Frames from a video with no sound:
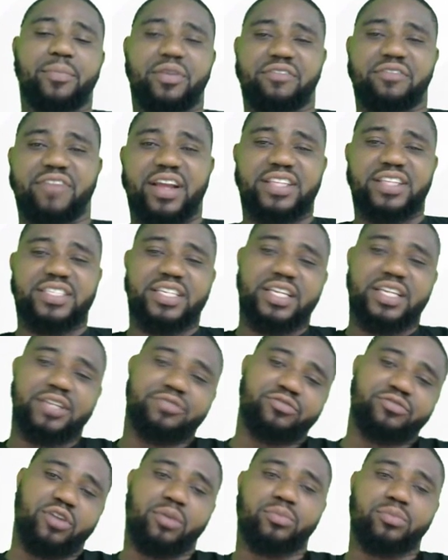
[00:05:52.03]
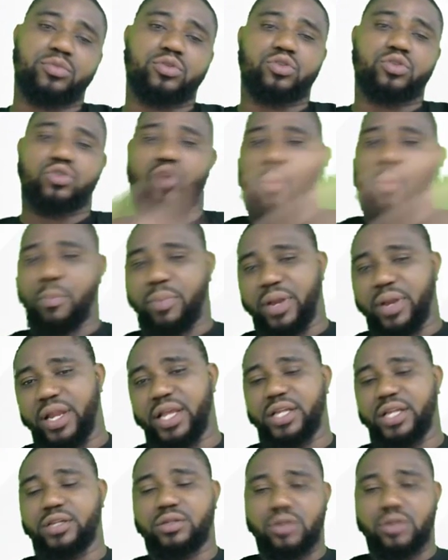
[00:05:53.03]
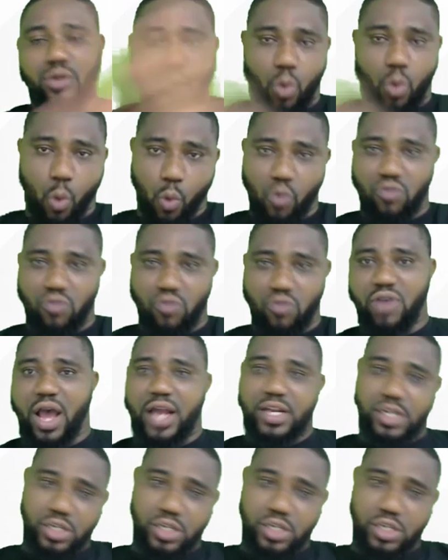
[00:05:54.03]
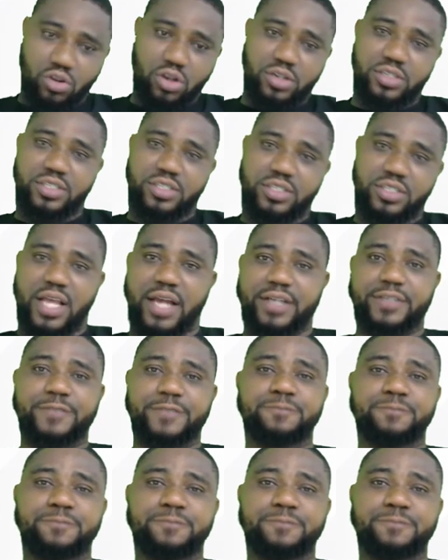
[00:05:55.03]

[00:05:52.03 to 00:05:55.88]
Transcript: preventing it from toppling over. Do you understand?